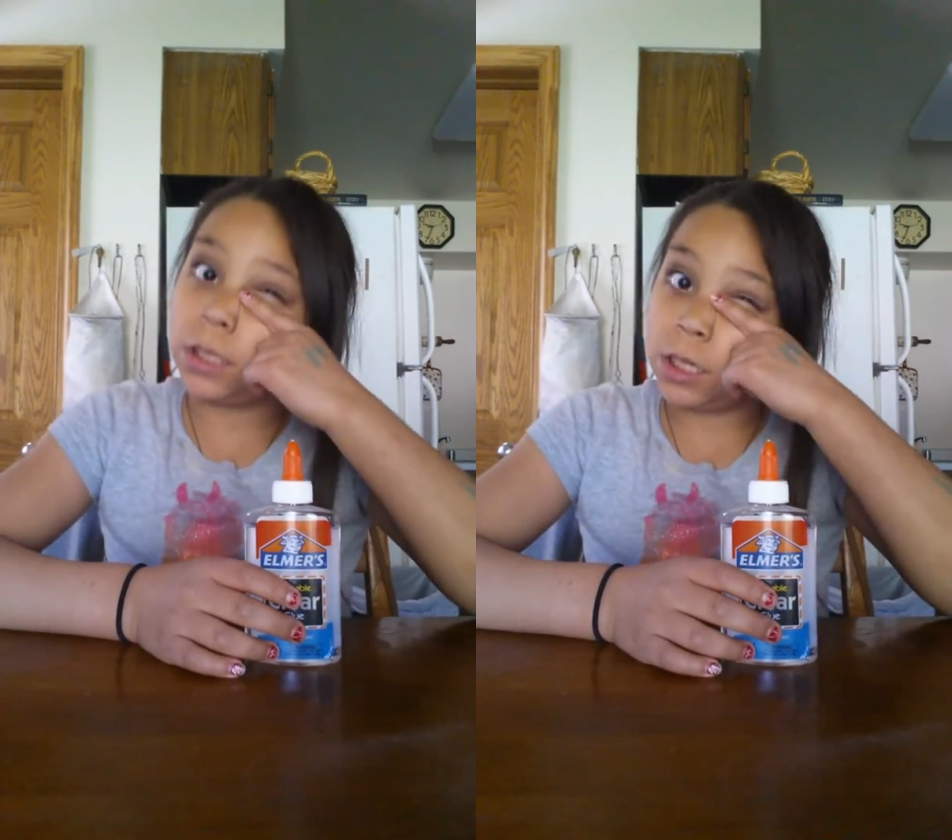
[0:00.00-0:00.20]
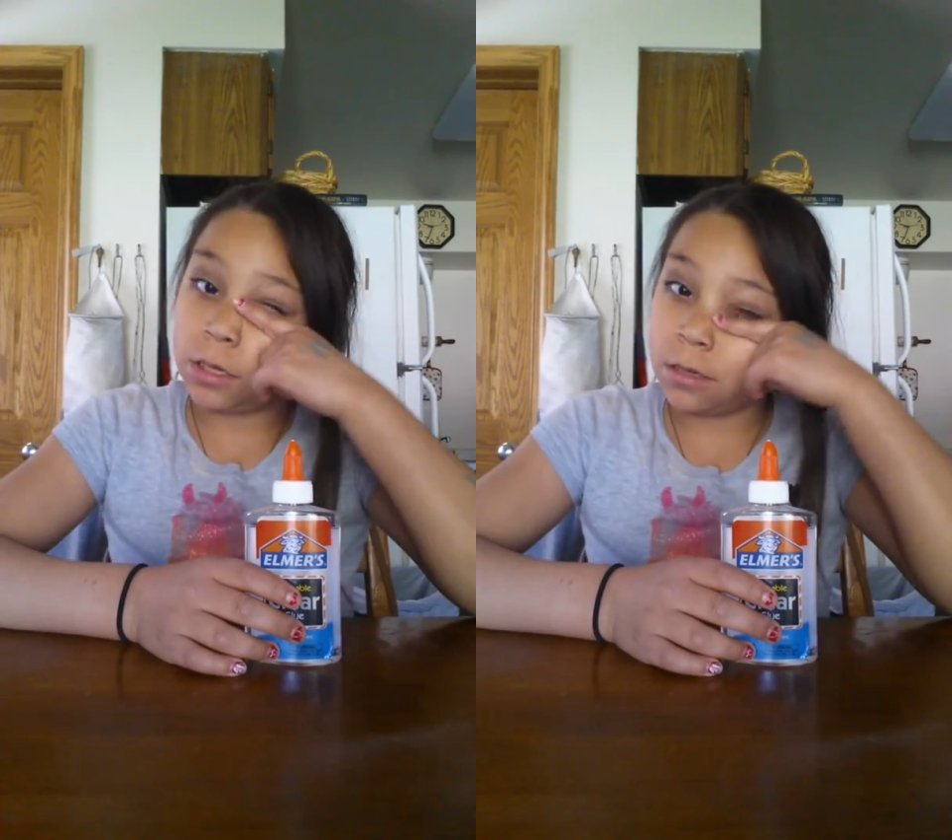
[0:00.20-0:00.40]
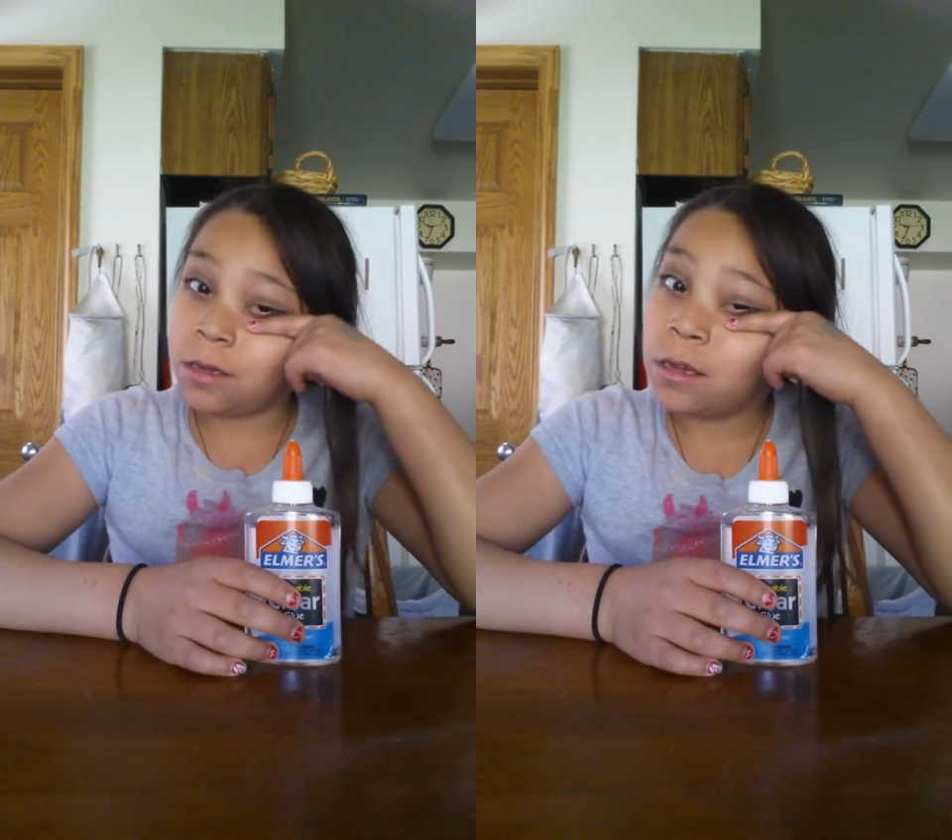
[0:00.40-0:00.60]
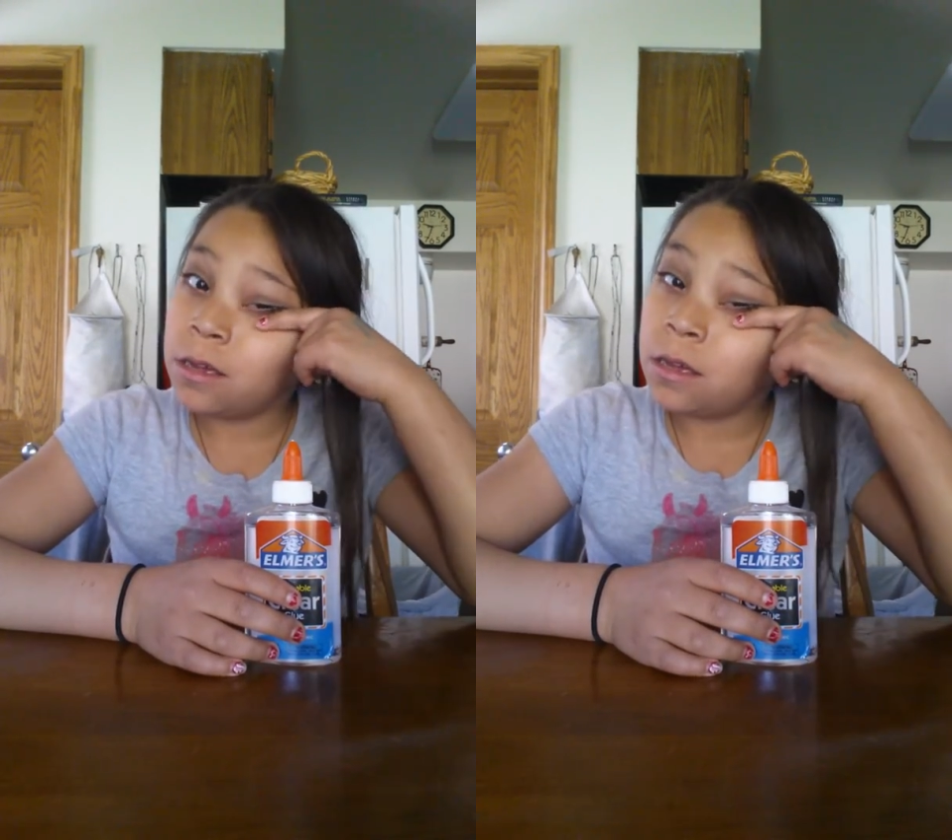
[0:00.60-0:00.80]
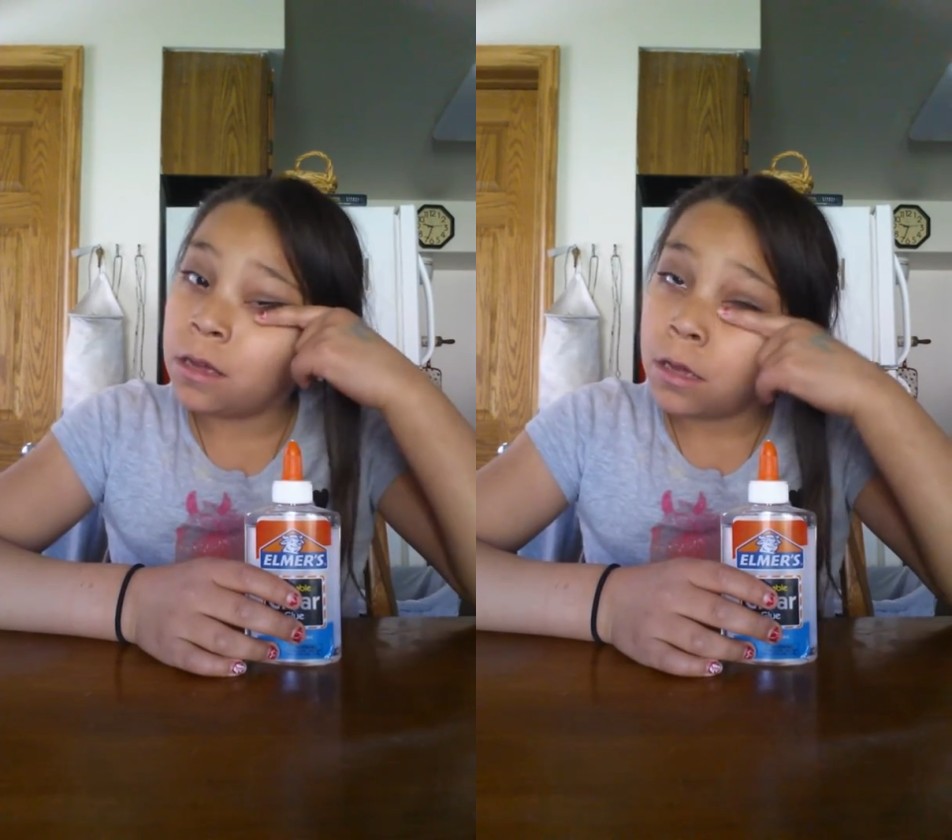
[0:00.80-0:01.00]
it
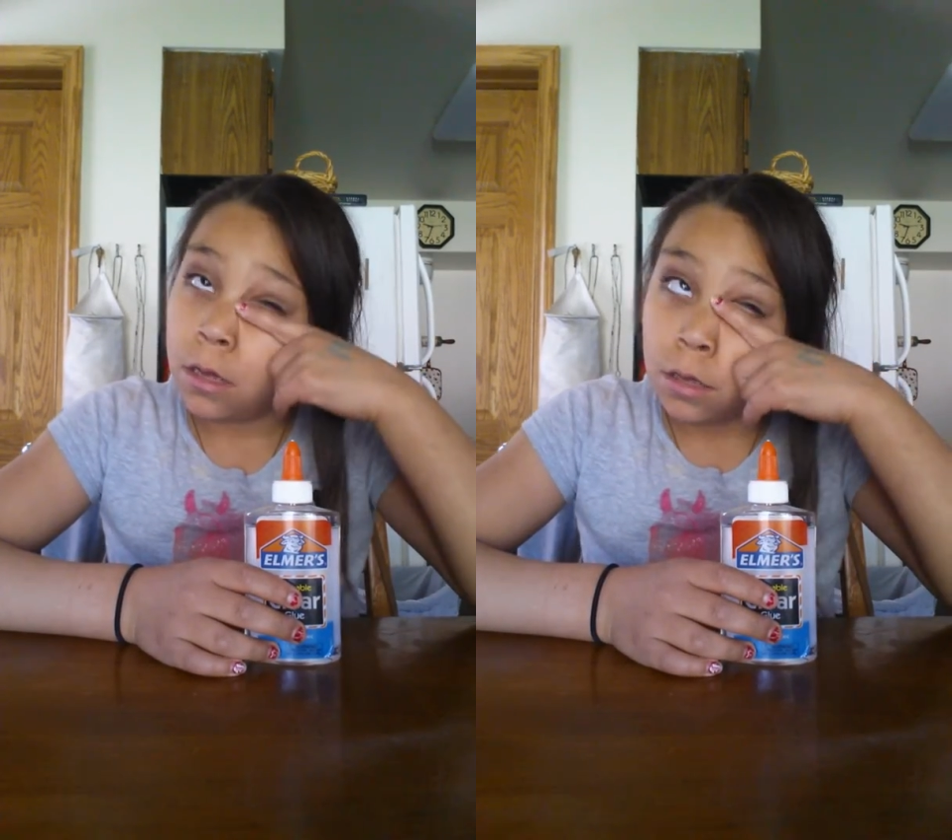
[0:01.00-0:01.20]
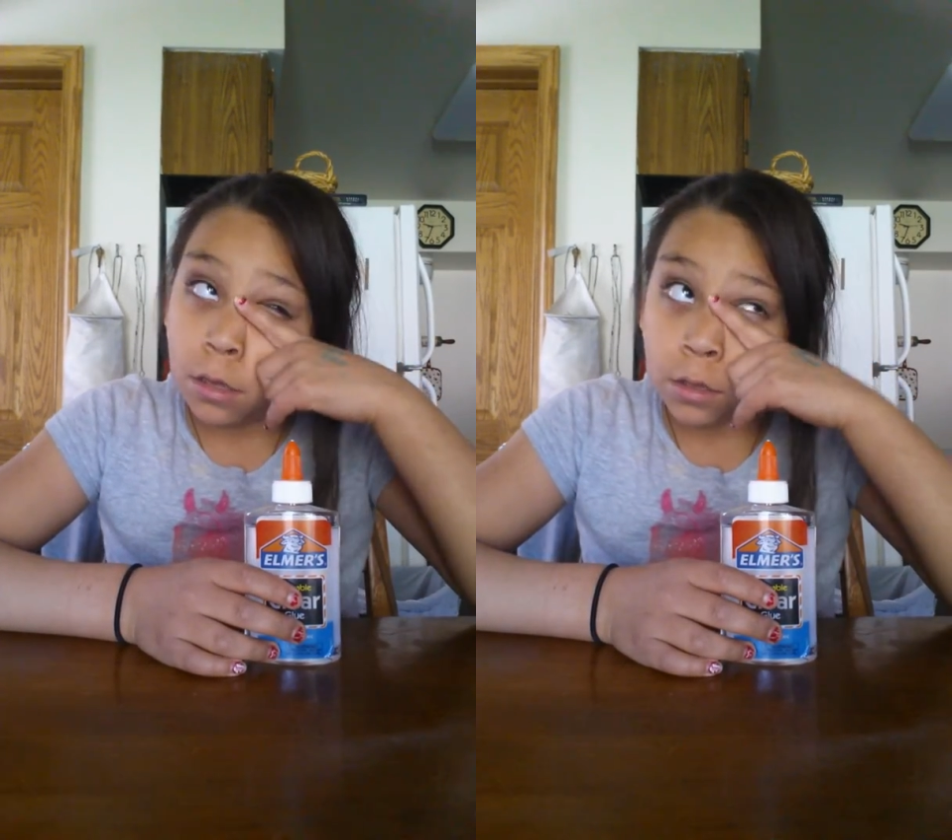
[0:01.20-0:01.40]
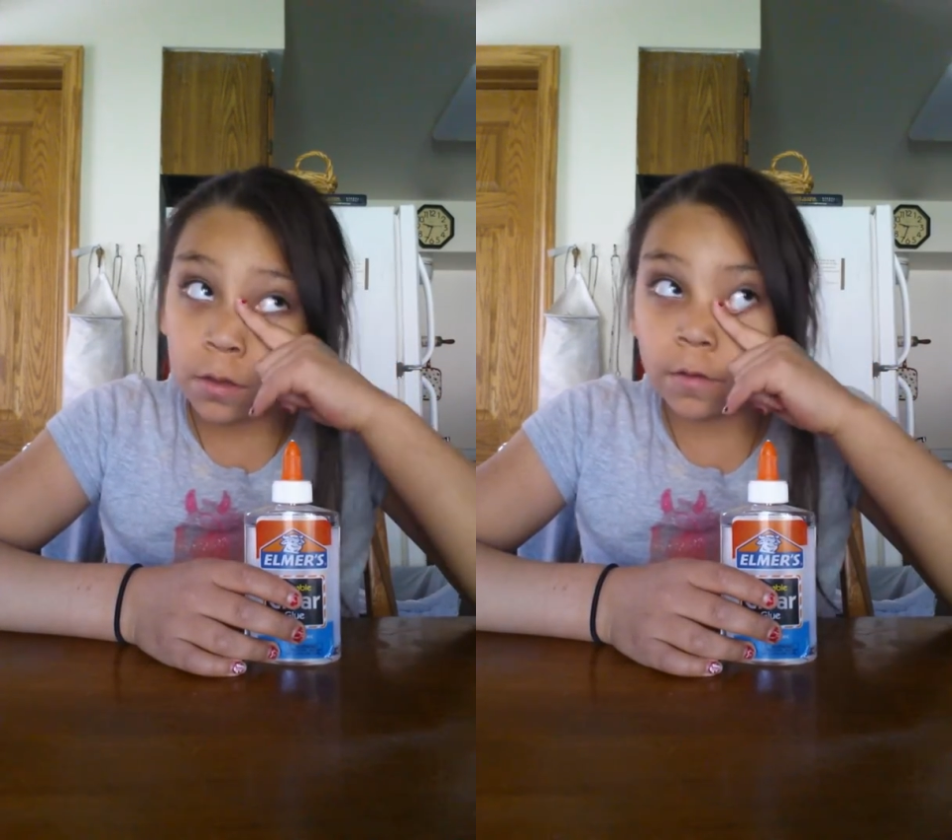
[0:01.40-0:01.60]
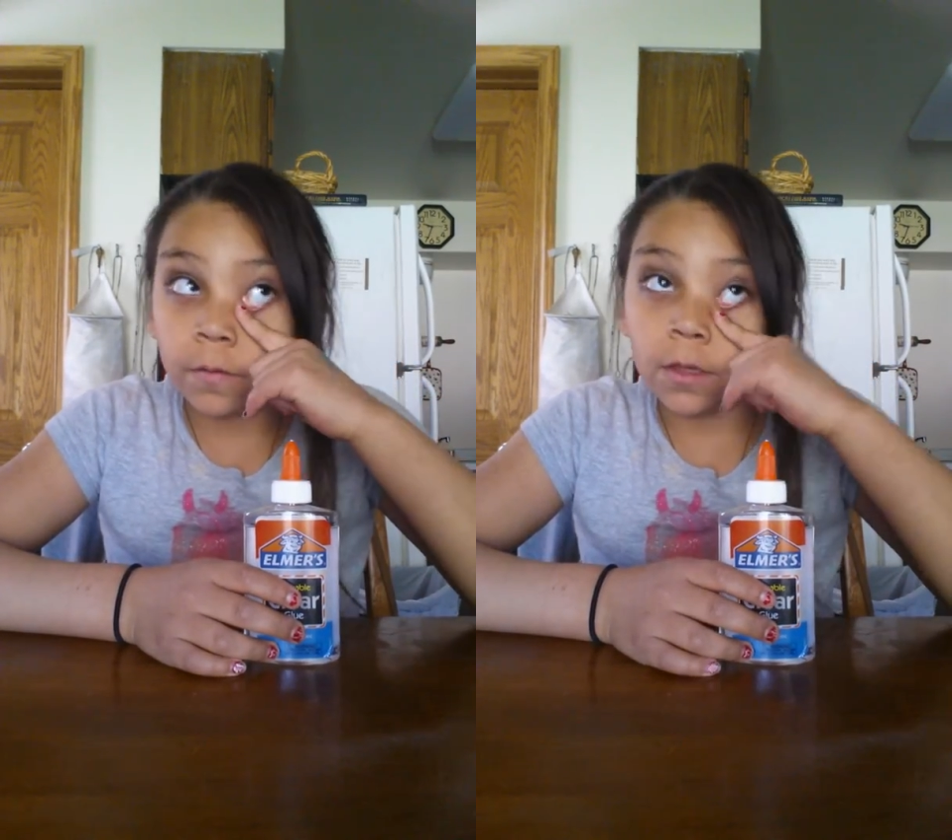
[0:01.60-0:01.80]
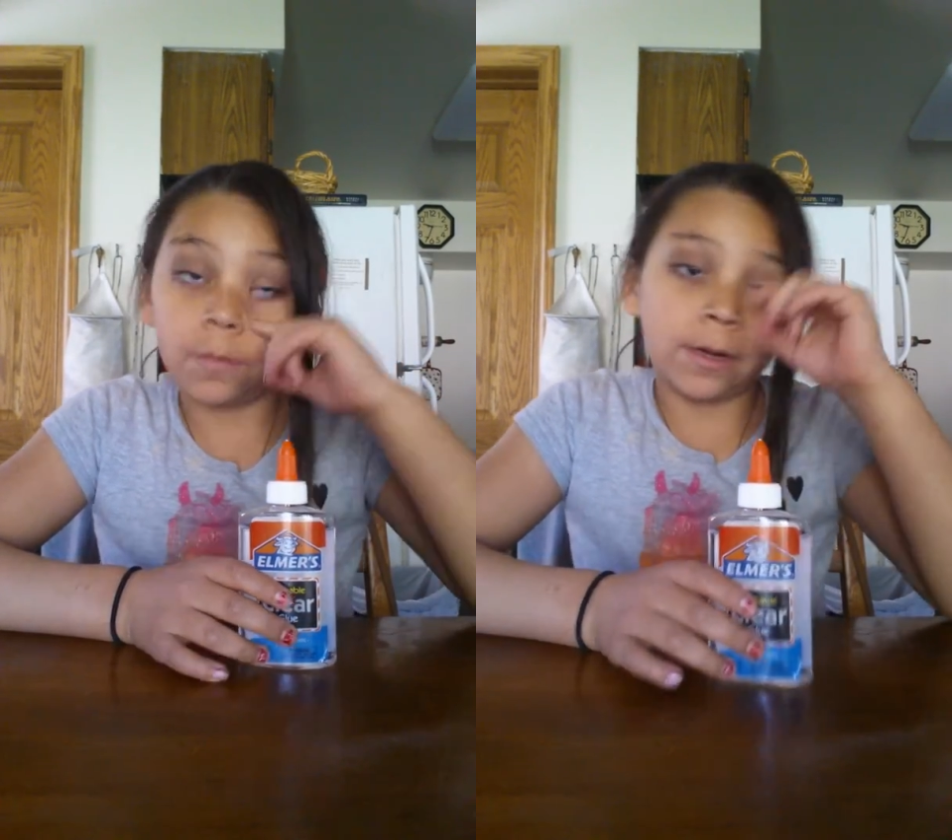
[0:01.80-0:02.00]

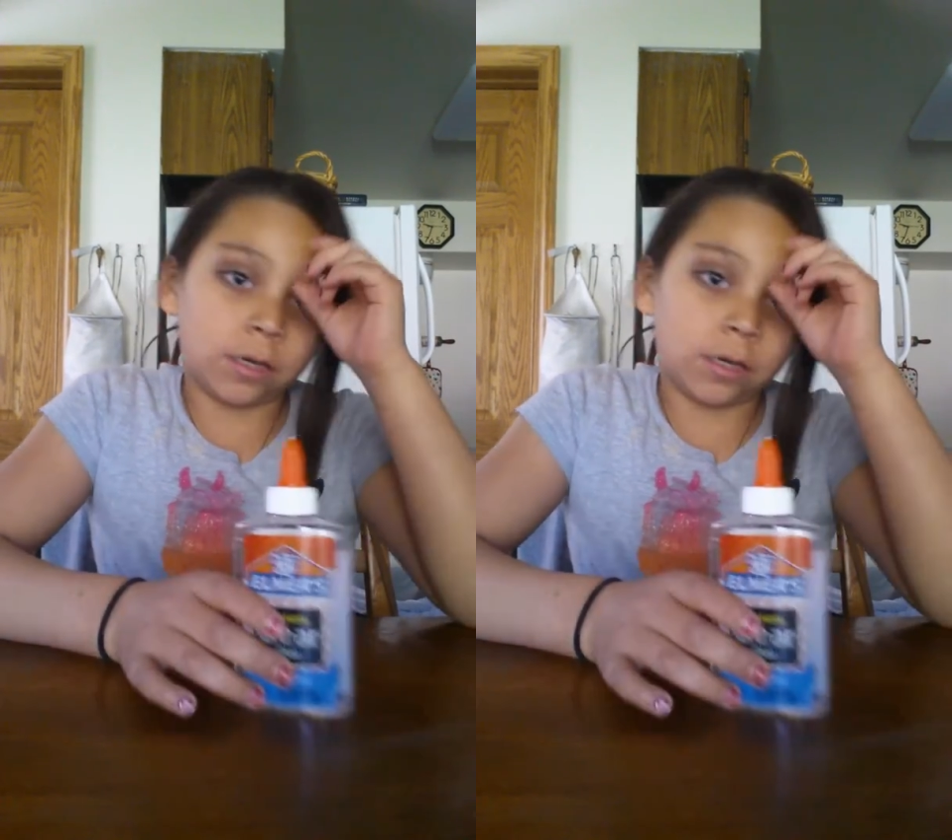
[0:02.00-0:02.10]
gives it a better